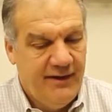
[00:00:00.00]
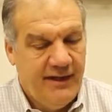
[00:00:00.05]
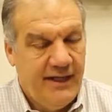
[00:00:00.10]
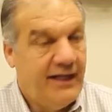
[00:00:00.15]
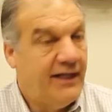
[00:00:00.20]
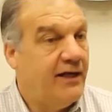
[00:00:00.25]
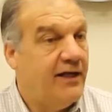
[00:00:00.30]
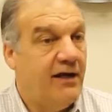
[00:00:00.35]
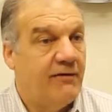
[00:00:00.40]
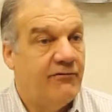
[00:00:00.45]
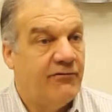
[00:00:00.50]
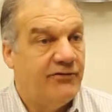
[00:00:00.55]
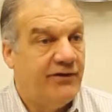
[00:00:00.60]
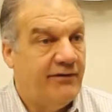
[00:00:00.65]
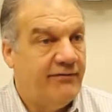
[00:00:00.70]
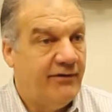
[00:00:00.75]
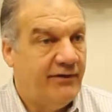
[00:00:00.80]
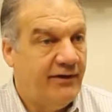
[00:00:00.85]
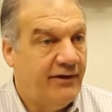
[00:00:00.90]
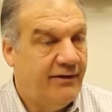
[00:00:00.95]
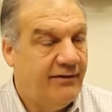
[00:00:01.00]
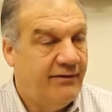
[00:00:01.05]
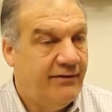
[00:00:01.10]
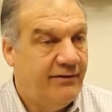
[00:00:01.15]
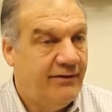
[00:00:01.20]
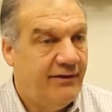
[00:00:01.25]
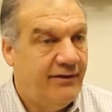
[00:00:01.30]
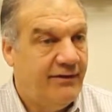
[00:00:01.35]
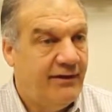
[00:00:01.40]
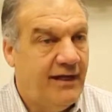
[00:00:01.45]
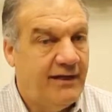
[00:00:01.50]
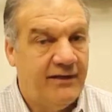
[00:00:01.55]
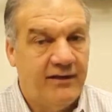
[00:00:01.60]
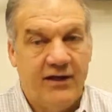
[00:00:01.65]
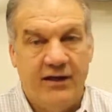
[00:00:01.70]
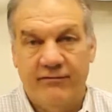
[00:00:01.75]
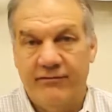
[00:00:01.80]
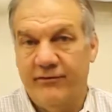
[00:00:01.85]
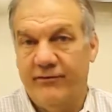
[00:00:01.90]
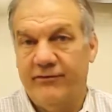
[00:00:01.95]
And it covers everything. That
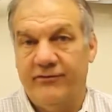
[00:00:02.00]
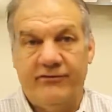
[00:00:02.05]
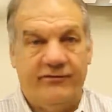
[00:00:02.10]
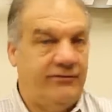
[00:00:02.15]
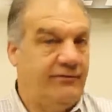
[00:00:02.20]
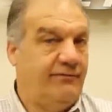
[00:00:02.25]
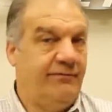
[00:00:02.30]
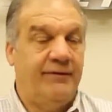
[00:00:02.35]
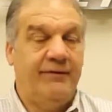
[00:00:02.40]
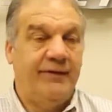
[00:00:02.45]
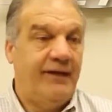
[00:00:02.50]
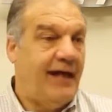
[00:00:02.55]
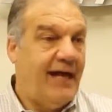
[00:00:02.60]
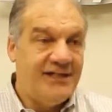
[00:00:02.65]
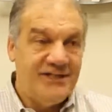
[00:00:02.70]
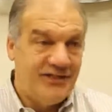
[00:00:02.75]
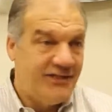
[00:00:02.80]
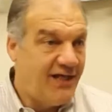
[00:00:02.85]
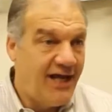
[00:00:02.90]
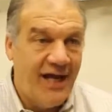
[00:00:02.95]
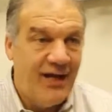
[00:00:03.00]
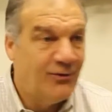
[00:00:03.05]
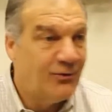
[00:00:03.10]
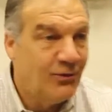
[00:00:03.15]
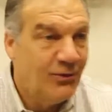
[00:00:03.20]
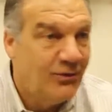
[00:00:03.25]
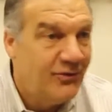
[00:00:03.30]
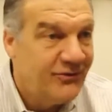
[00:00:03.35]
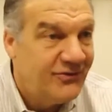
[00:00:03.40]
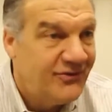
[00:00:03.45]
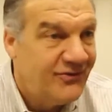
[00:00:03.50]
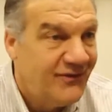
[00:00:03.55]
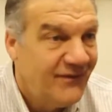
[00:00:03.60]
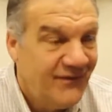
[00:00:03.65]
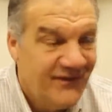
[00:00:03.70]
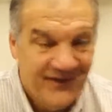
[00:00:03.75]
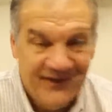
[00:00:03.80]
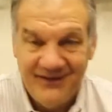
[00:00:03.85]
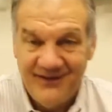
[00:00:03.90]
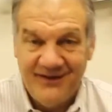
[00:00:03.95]
covers NCAA rules,
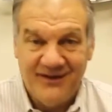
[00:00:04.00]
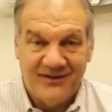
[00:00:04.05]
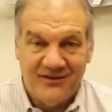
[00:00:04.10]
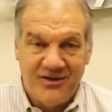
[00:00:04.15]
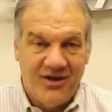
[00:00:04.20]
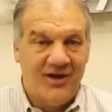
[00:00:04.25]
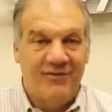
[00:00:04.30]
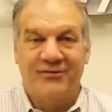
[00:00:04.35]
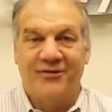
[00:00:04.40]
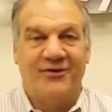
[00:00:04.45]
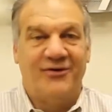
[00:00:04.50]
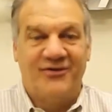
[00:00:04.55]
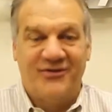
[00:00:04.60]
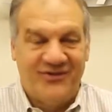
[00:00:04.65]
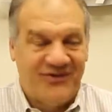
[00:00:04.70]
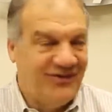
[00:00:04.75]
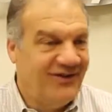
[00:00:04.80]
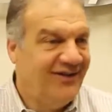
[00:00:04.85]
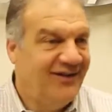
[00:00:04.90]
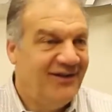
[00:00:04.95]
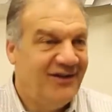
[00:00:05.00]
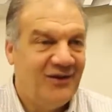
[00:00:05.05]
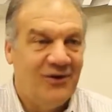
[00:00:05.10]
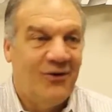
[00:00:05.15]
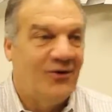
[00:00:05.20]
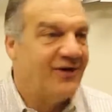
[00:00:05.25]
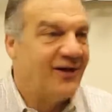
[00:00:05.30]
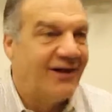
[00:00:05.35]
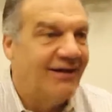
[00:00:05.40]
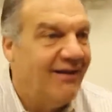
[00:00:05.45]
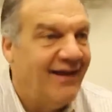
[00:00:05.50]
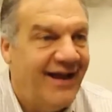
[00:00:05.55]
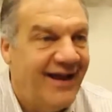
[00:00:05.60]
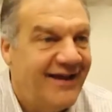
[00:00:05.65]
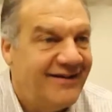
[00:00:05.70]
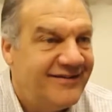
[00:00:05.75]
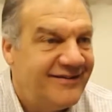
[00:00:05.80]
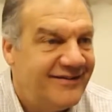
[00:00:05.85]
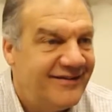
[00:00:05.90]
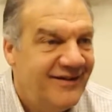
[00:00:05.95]
it covers going to
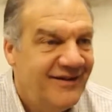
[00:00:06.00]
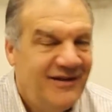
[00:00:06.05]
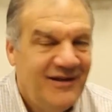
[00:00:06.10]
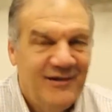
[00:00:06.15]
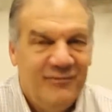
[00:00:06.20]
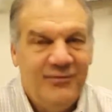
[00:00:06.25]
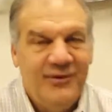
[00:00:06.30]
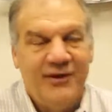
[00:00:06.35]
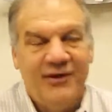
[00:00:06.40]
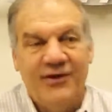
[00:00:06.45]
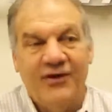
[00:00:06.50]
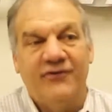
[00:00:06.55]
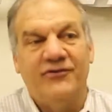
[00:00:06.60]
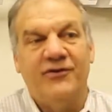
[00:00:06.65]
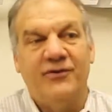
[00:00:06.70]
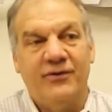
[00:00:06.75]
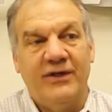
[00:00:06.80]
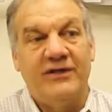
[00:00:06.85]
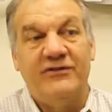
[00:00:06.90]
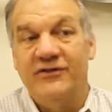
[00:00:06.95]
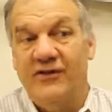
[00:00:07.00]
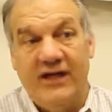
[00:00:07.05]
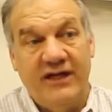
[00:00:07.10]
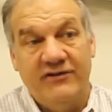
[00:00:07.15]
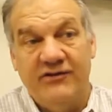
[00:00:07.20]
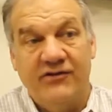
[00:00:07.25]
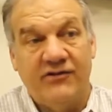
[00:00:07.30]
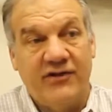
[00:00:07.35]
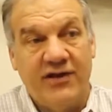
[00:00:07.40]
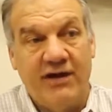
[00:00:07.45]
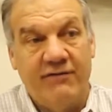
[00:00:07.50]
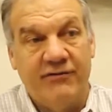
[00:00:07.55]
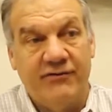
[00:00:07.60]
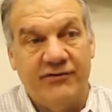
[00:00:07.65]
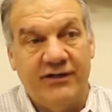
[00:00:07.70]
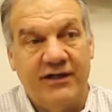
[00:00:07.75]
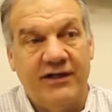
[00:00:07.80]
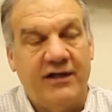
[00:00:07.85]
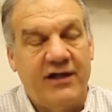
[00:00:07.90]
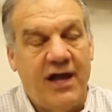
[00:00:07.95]
class, because it just
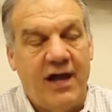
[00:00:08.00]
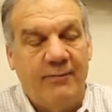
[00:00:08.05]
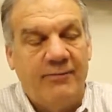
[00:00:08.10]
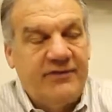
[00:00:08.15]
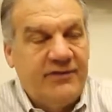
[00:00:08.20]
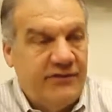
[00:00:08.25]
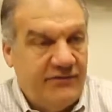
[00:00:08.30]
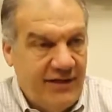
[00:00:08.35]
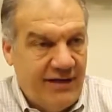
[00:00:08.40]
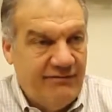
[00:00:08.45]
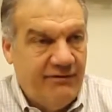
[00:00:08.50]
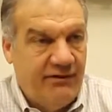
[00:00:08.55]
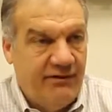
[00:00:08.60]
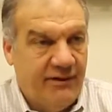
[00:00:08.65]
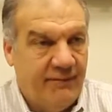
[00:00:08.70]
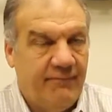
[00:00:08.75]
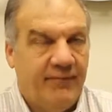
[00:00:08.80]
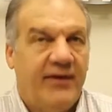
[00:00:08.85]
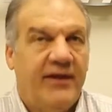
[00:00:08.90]
covers, it encompasses everything.